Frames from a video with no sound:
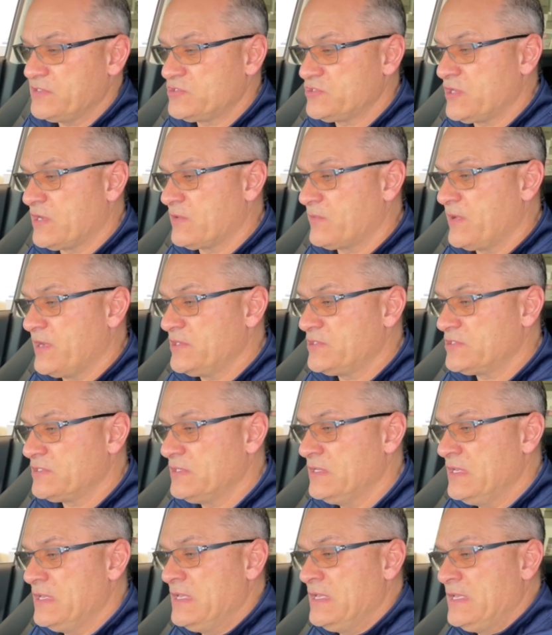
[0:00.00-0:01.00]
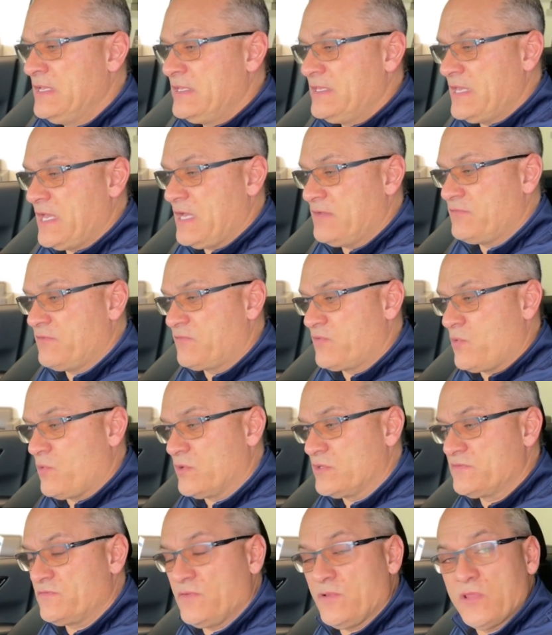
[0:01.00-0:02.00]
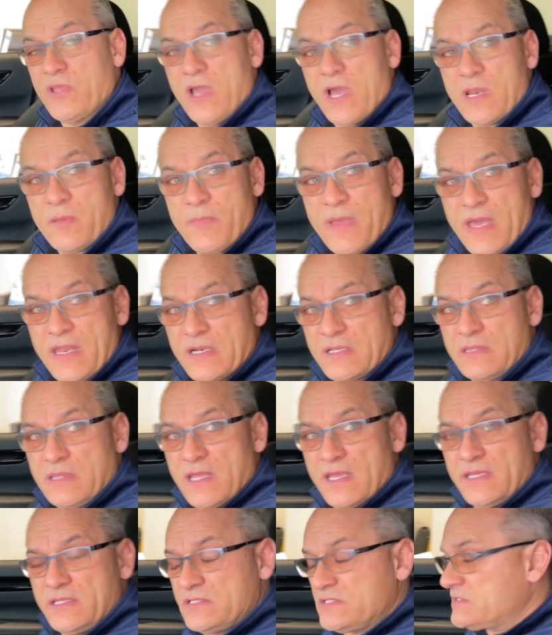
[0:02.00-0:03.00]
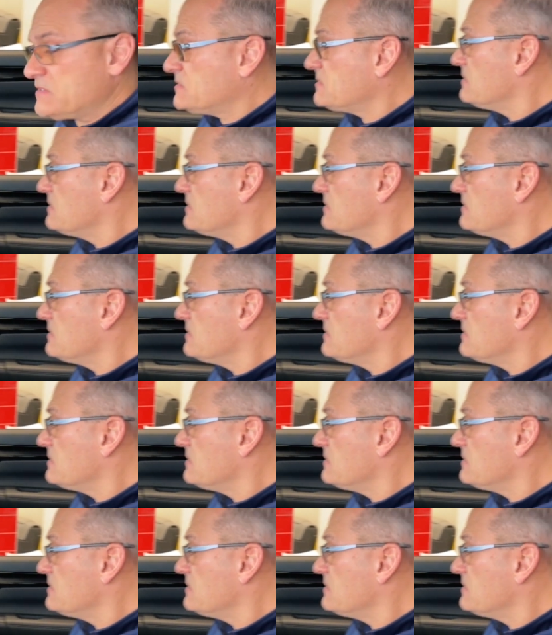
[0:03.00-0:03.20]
generation. You have, of course, fully automatic lights.